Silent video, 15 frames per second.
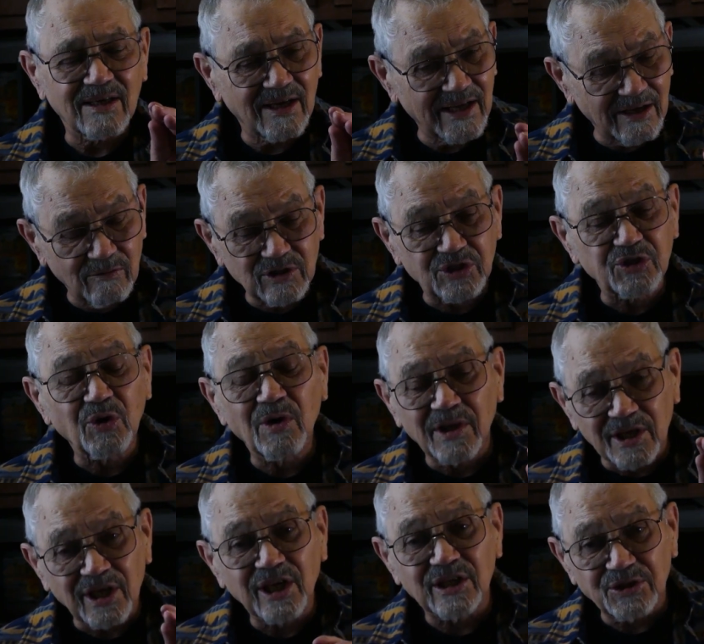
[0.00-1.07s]
he was
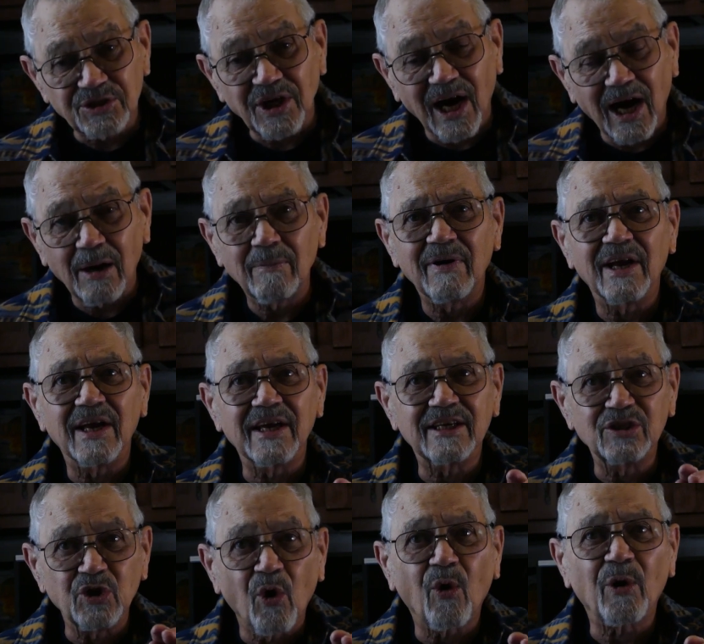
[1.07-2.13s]
doing a good job
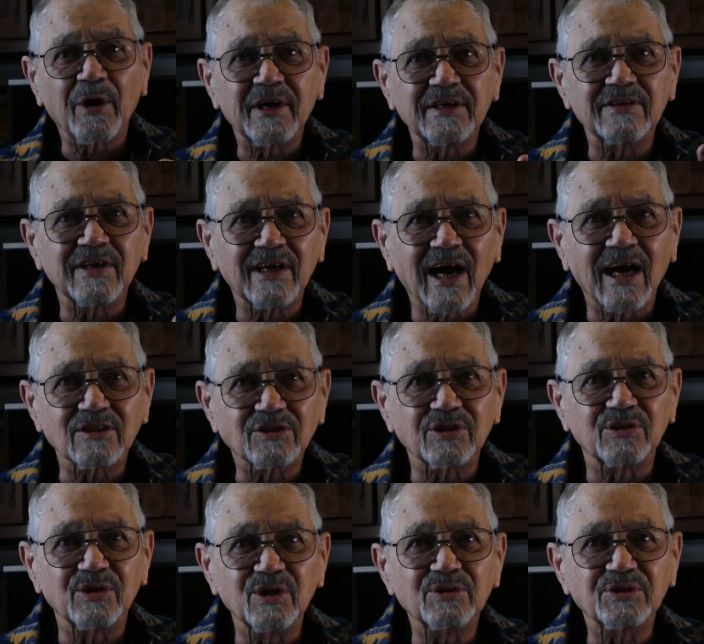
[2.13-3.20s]
ignoring the
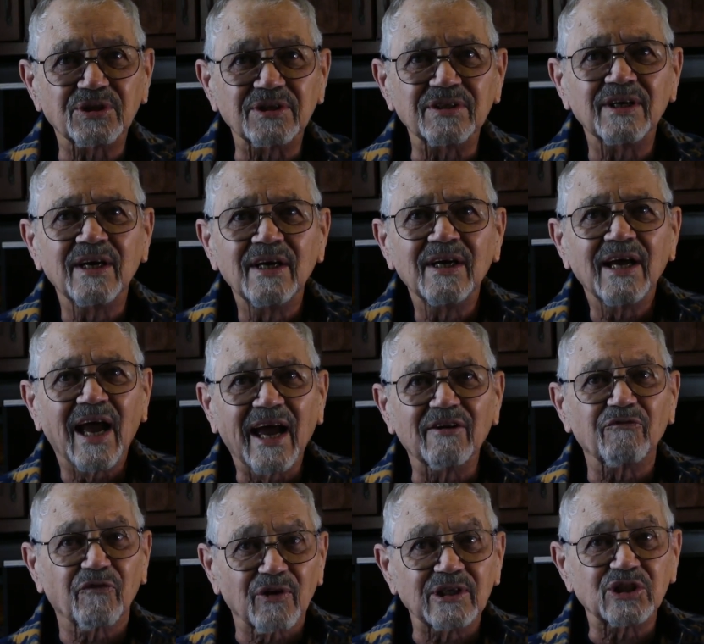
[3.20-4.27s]
Constitution
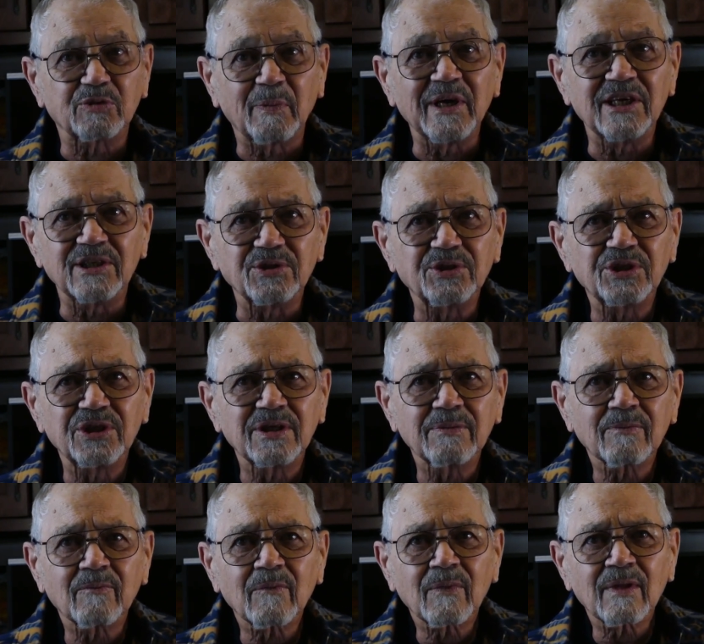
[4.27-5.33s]
and free speech.
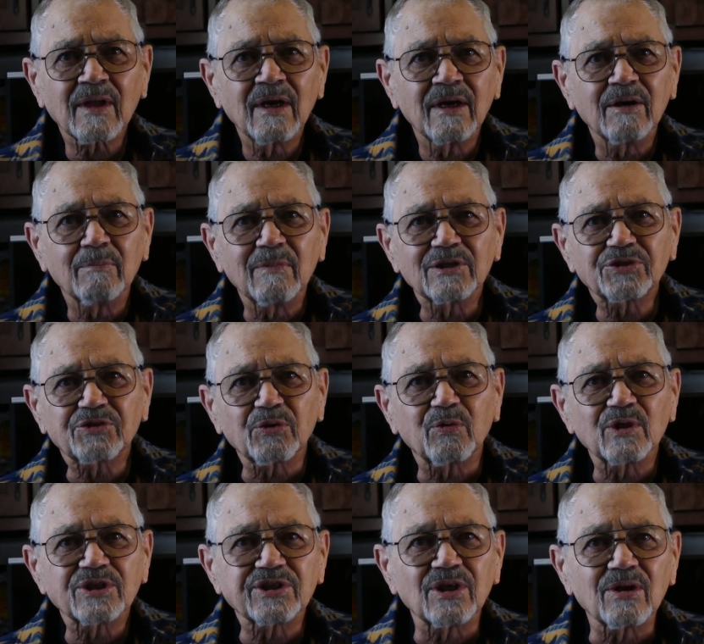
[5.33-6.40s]
Mr.
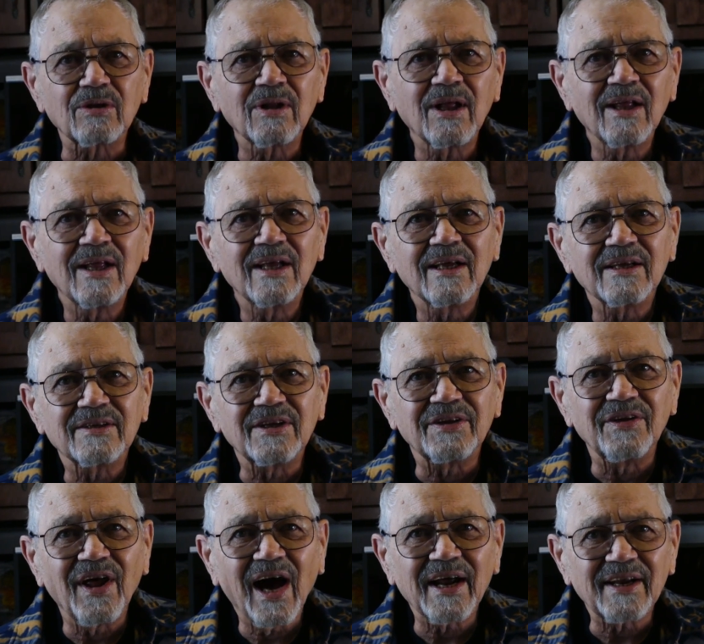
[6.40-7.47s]
Whistle
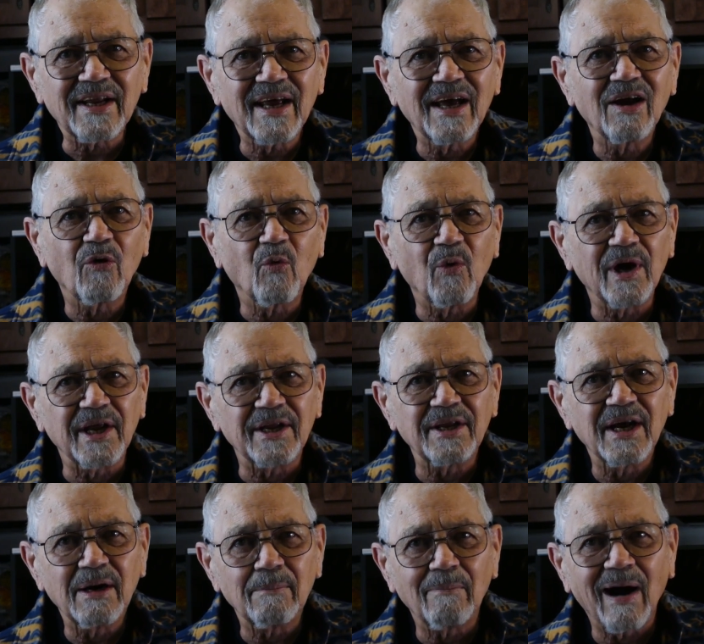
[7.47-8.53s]
did not
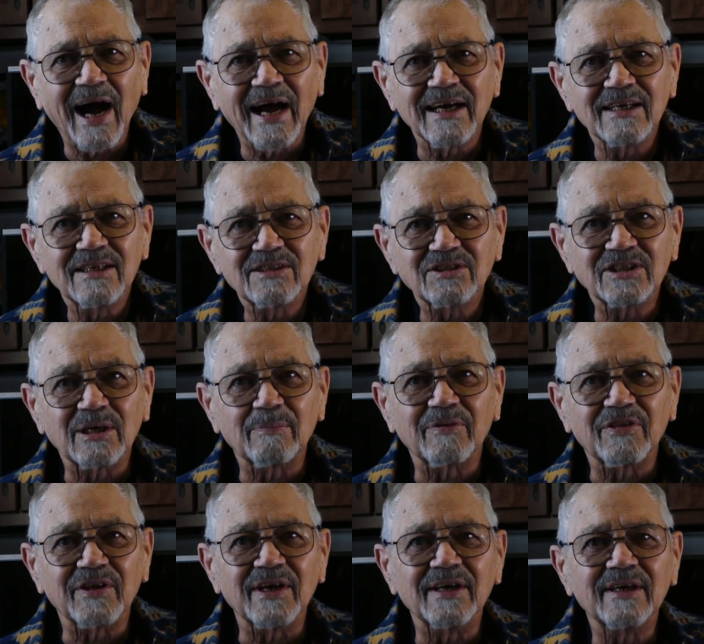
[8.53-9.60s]
win my
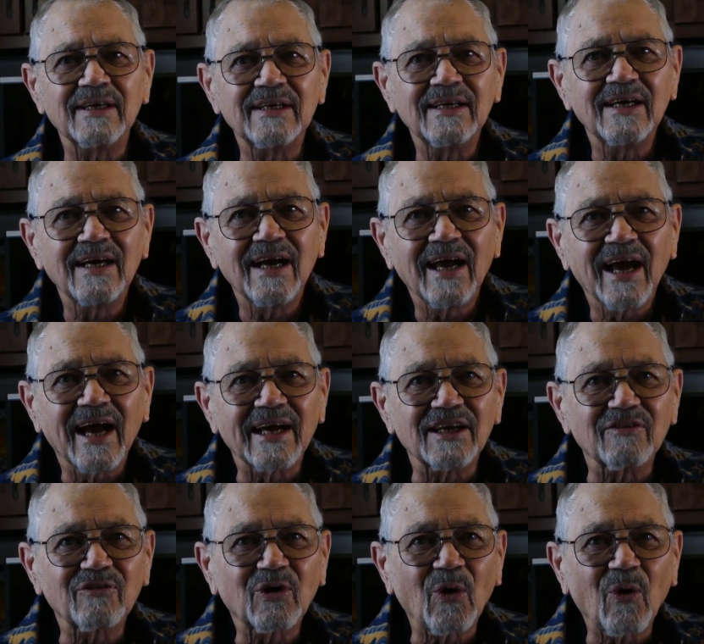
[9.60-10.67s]
sympathy. And
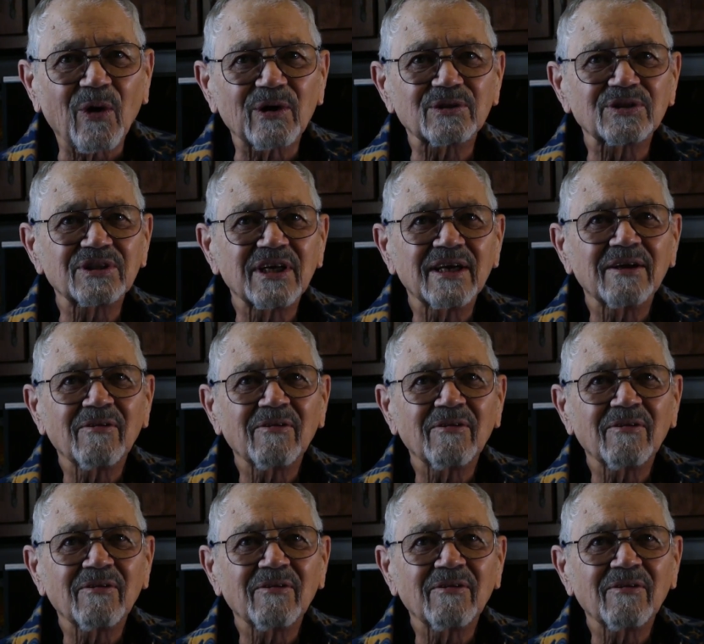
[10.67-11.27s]
of course,